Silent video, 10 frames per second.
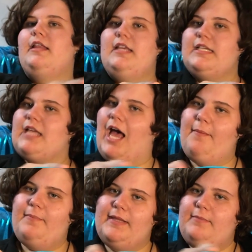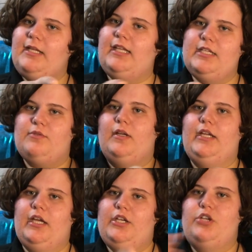This hump in the middle is
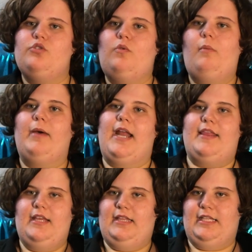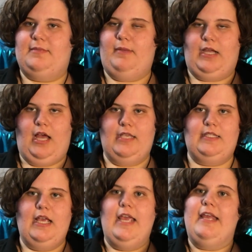really unusual, but I think that's because